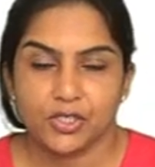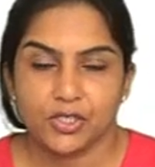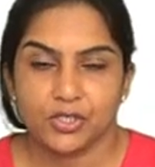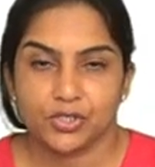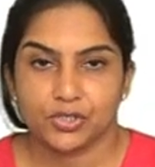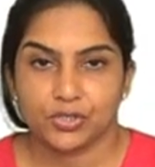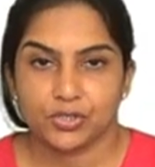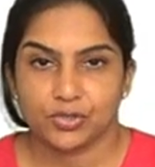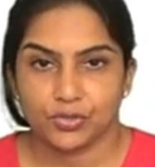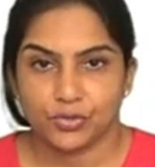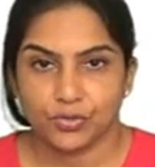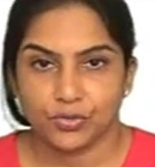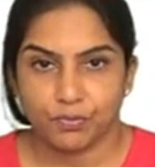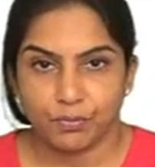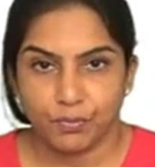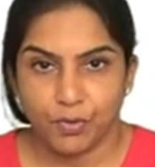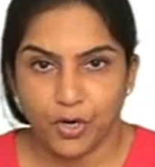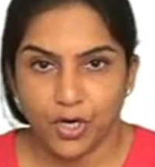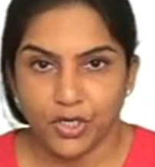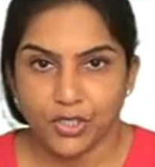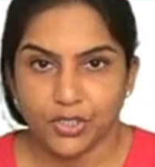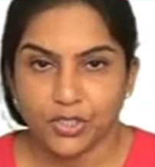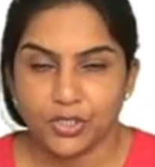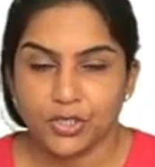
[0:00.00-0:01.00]
So,
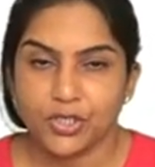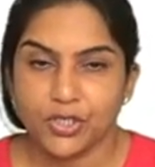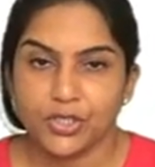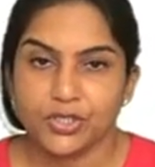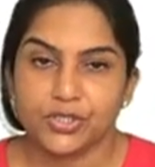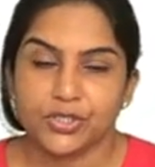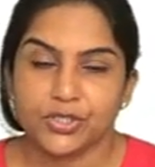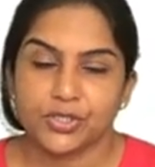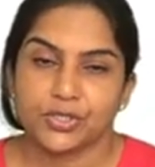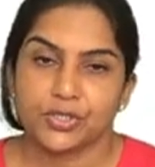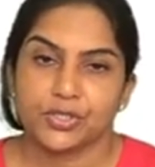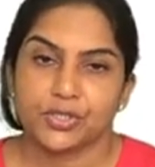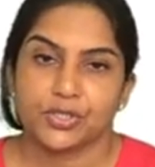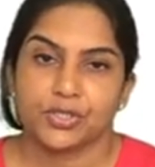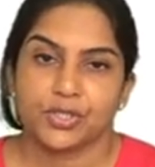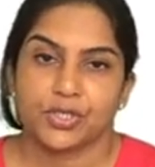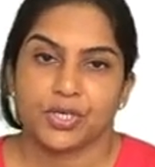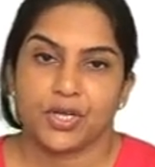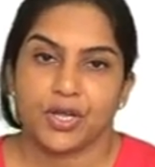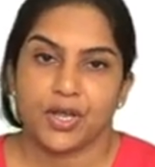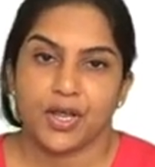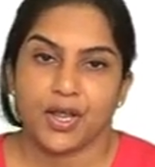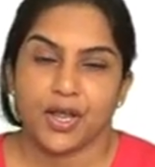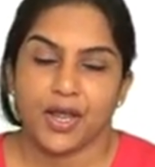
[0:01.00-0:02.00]
bought goods
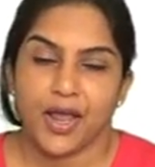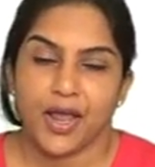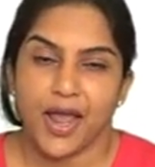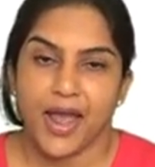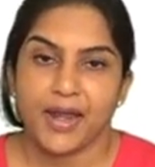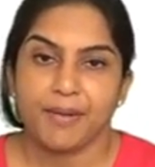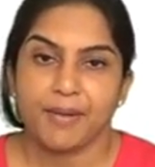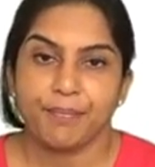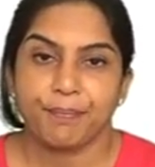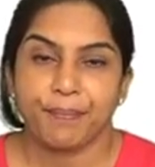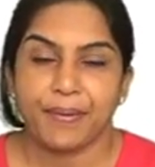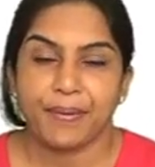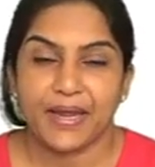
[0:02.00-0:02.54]
and